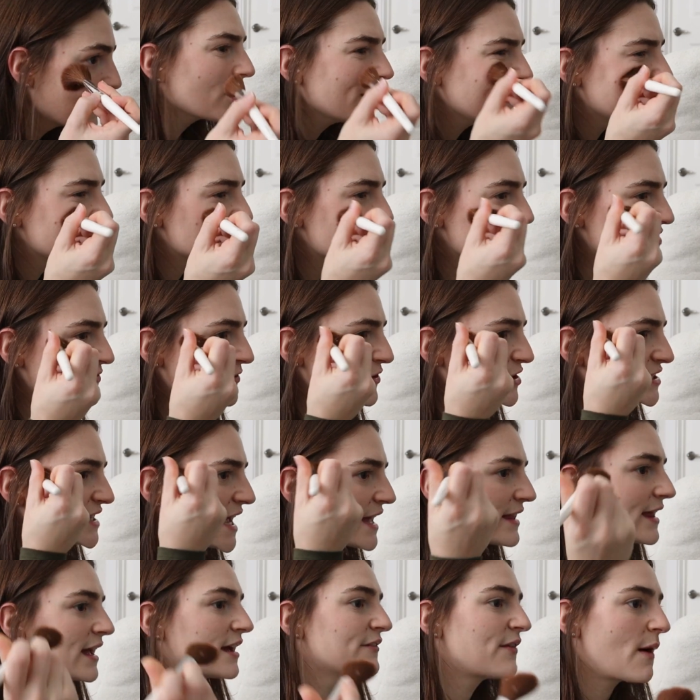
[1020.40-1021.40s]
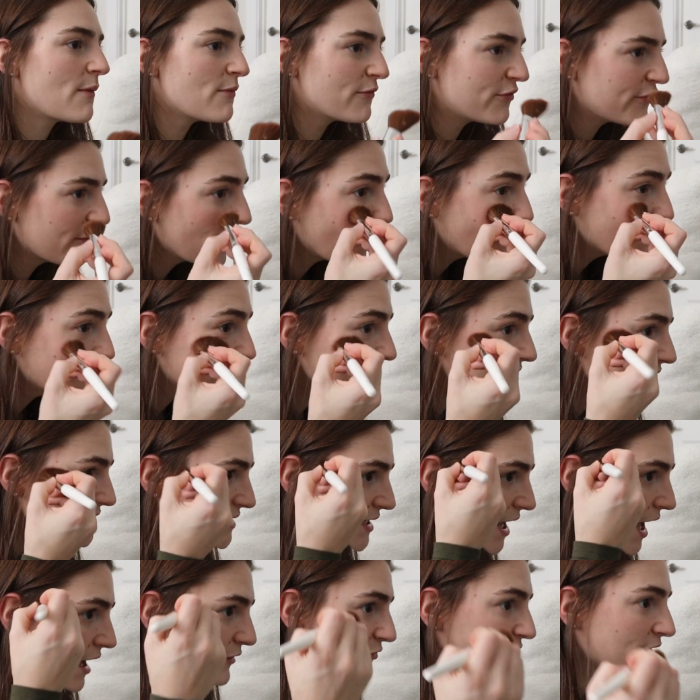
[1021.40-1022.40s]
or even just for the day, like if I'm filming
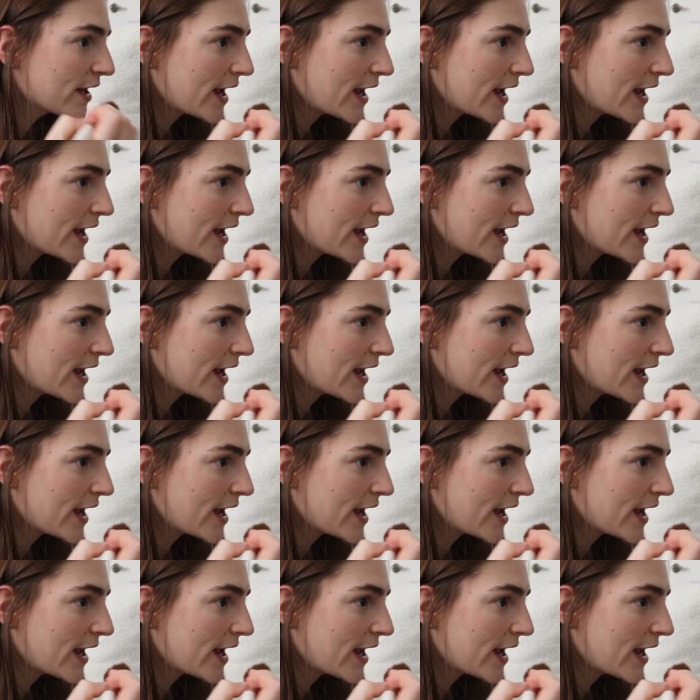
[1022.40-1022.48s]
stuff,